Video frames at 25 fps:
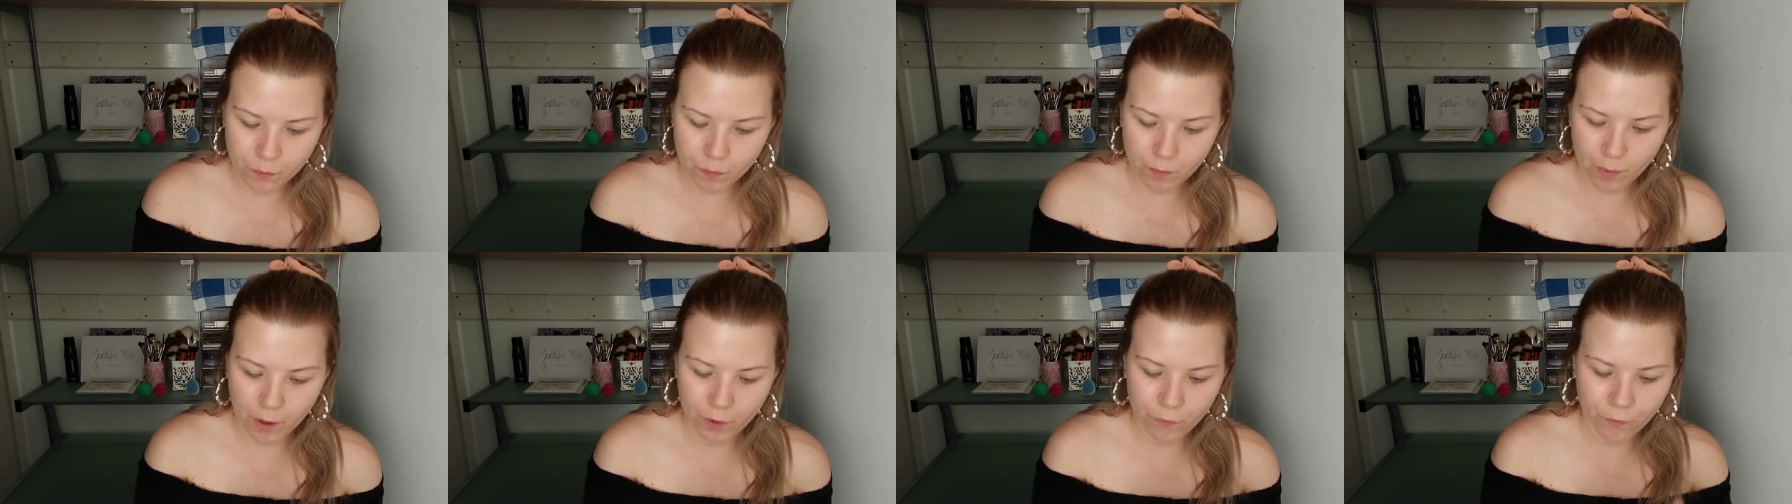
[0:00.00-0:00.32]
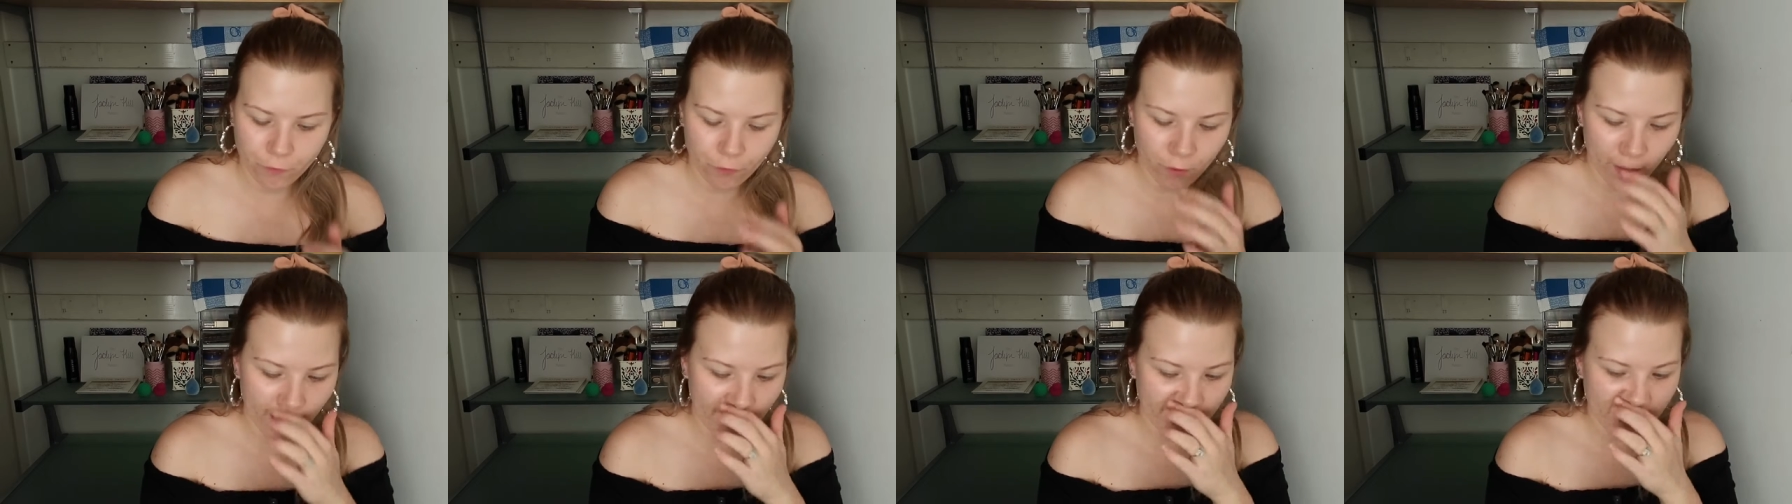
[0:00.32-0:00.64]
my
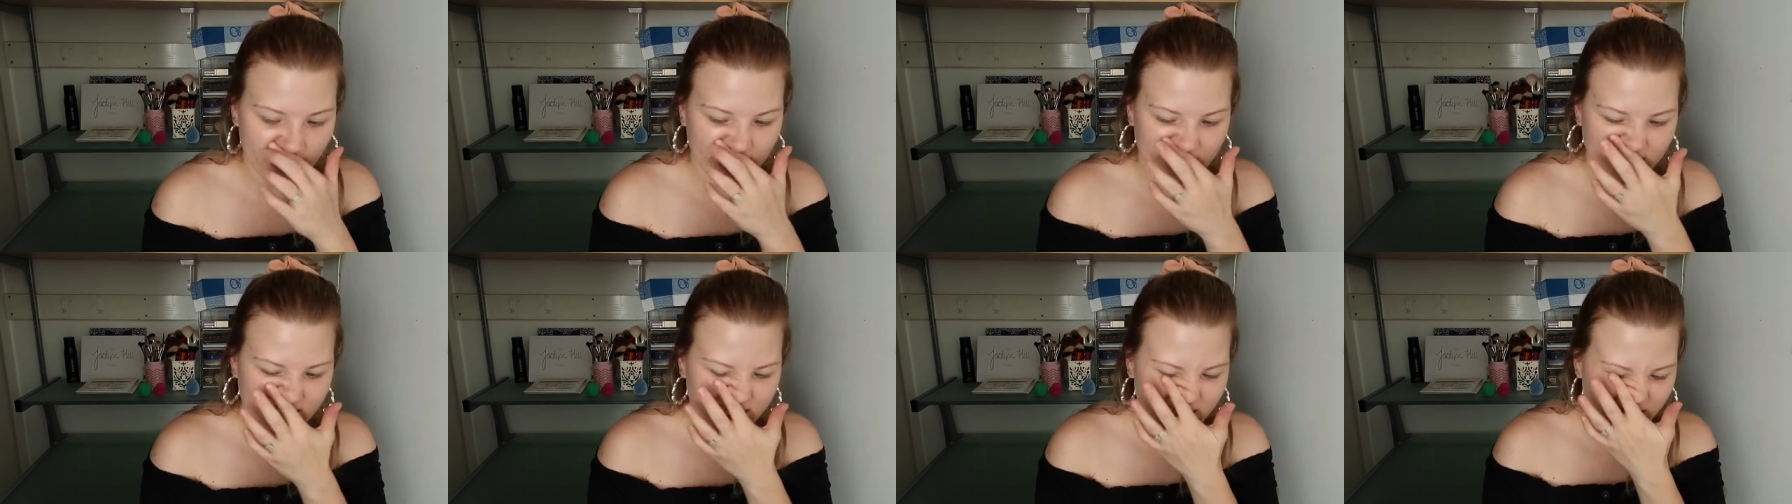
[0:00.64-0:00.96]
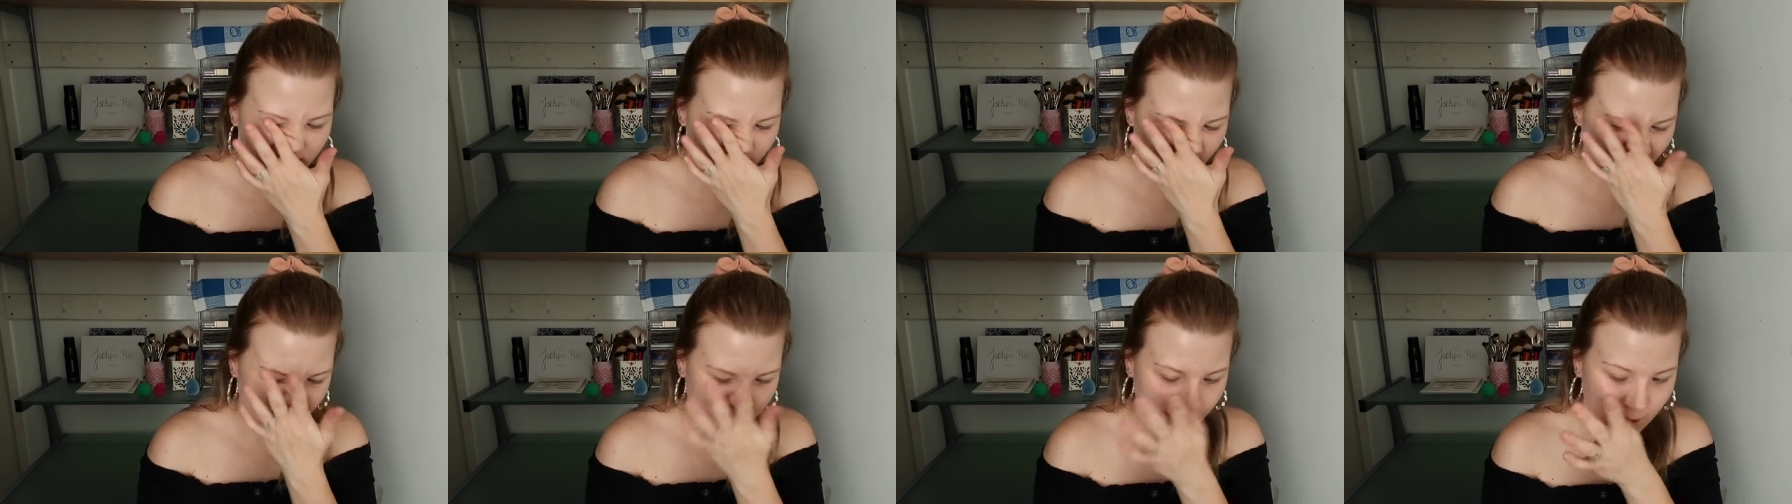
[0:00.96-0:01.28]
friend
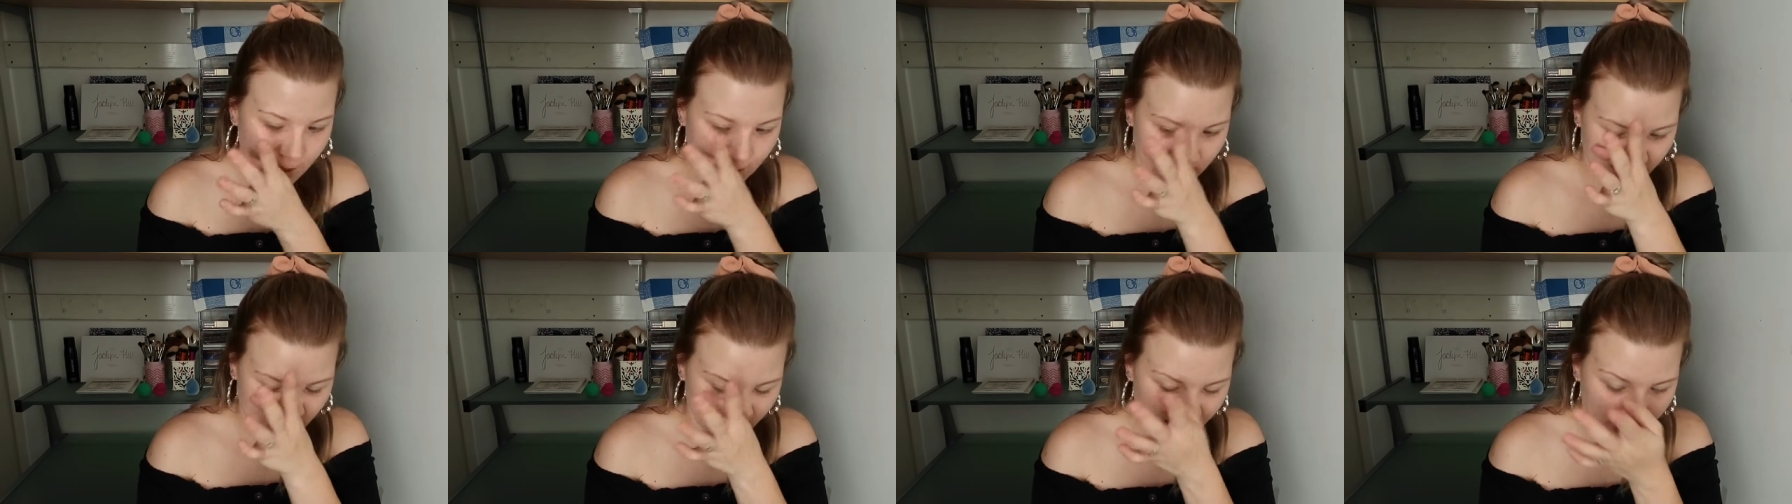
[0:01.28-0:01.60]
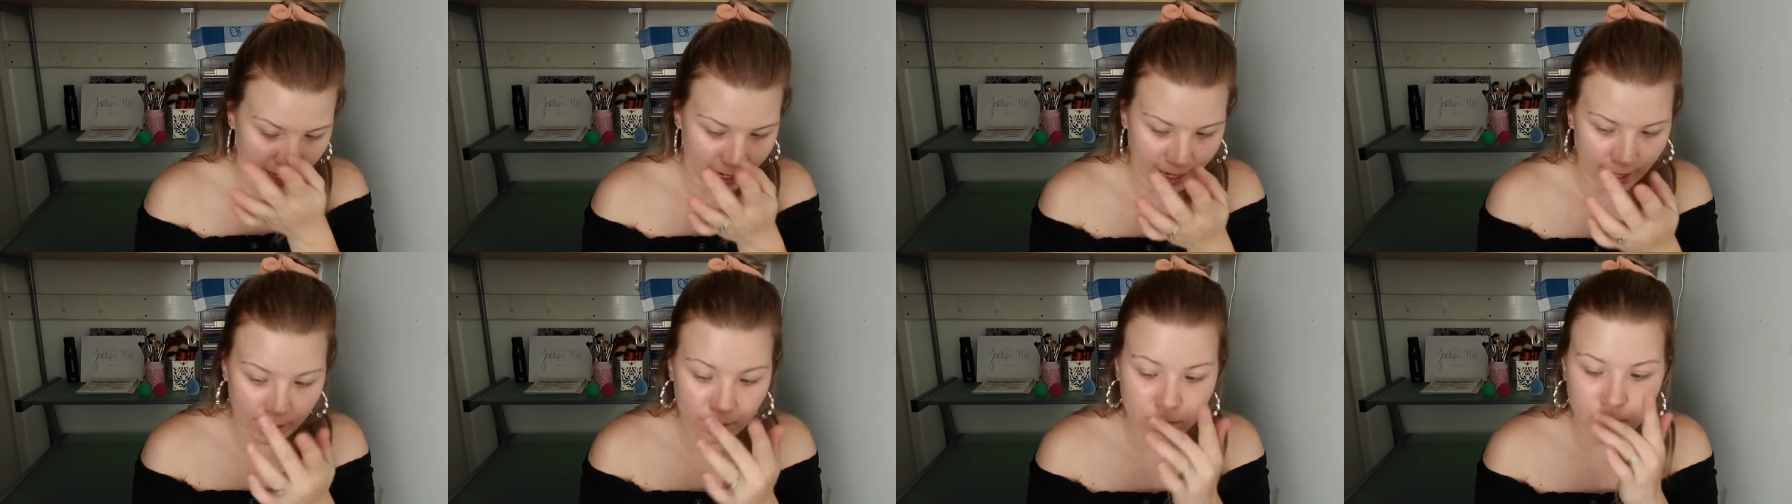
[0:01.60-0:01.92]
on
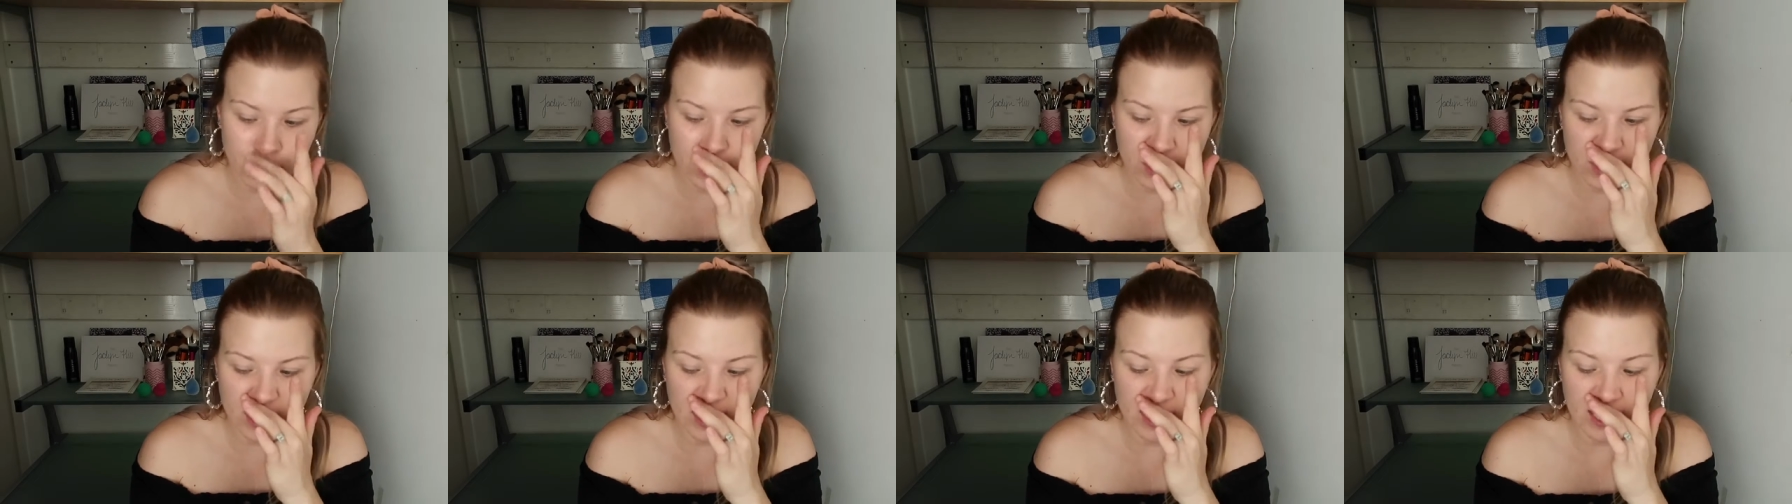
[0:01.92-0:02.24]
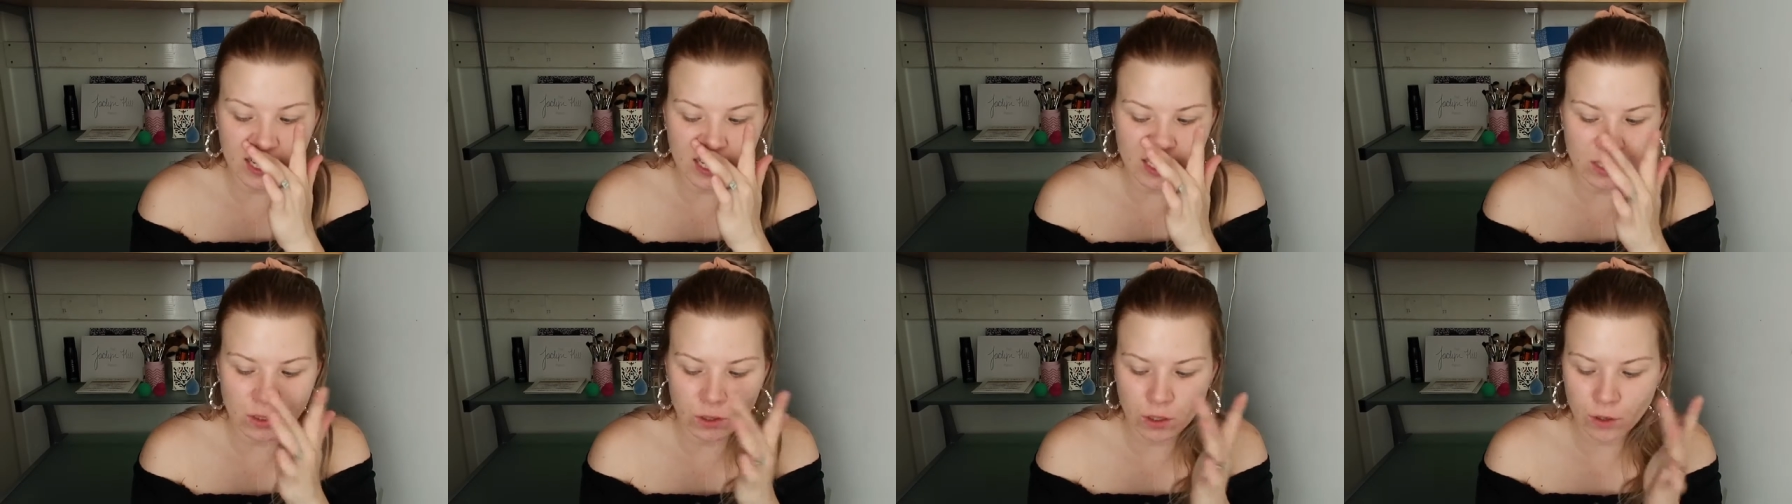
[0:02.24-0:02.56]
Instagram
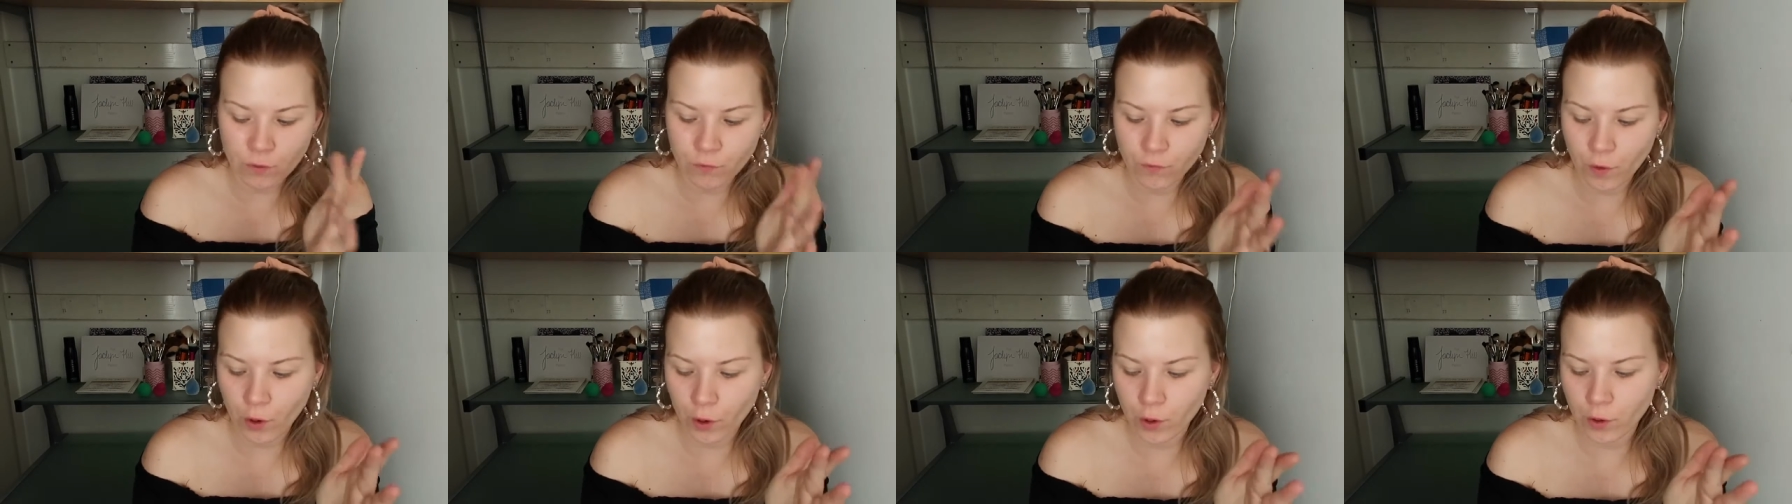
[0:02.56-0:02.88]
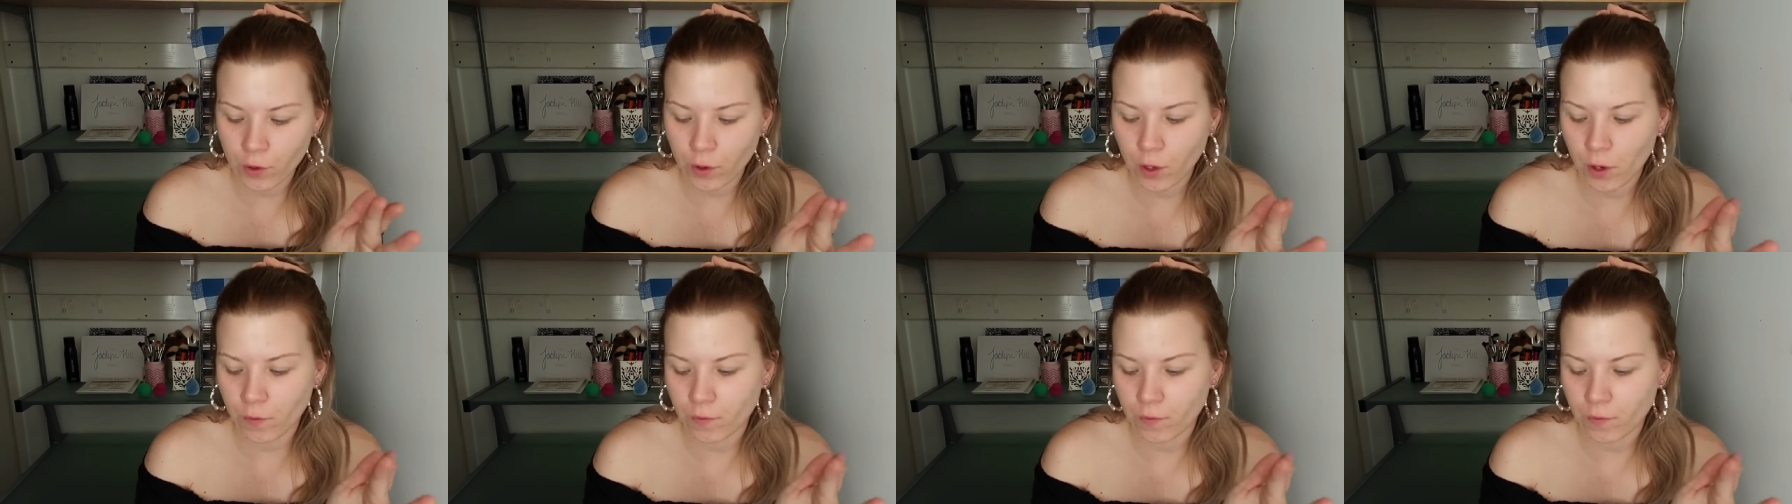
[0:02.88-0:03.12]
she took a photo